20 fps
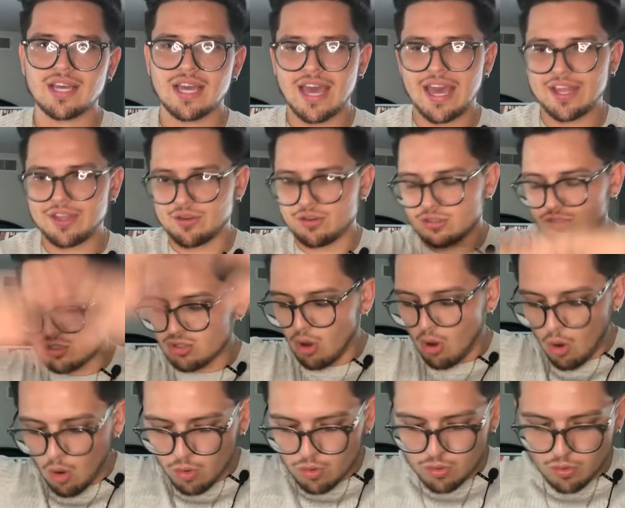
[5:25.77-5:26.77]
and your
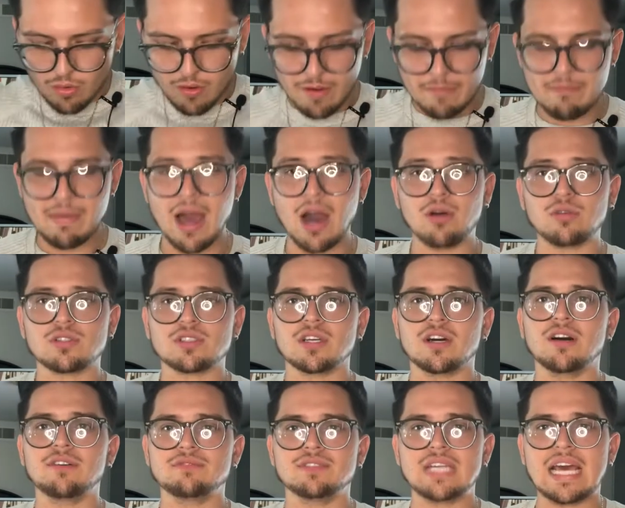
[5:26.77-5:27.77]
total amount
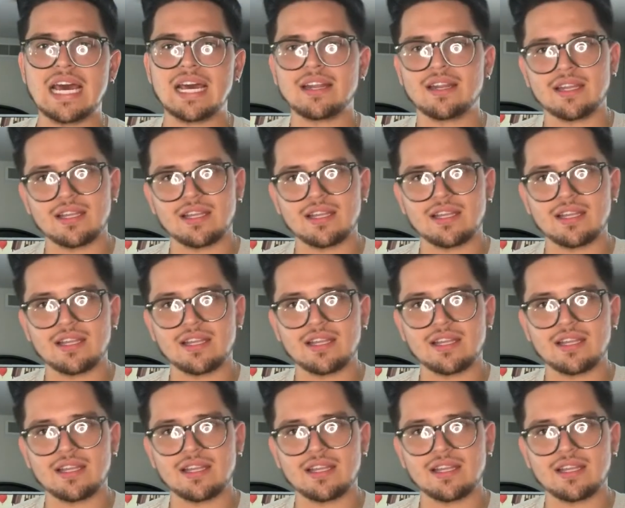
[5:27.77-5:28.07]
of debt